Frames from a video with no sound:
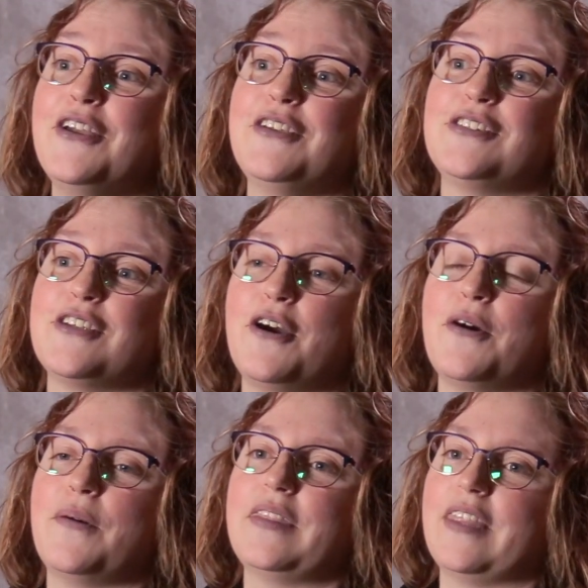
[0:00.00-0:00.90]

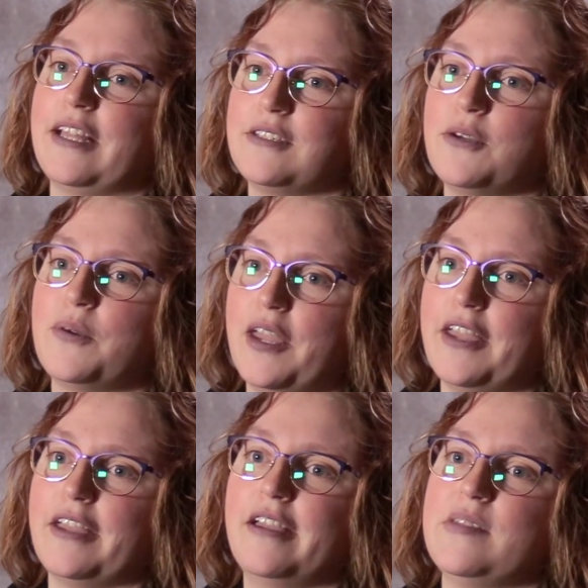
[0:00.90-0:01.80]
So that's
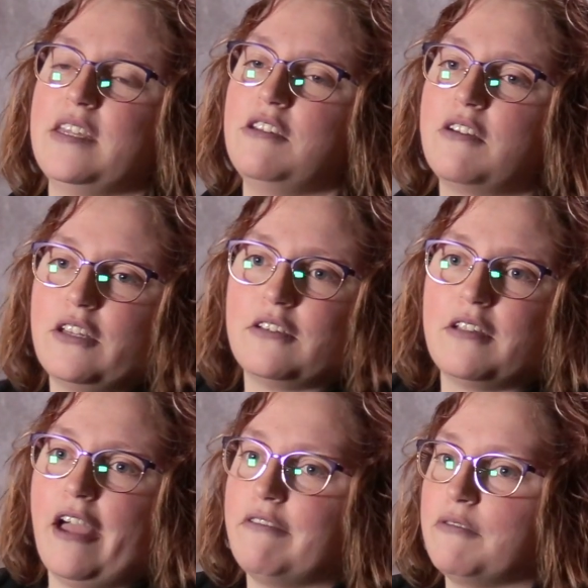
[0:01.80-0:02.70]
okay. And you can
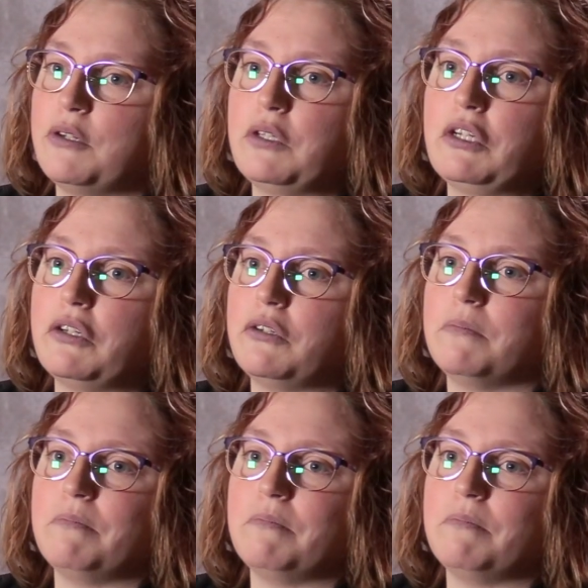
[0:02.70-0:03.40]
have a really good,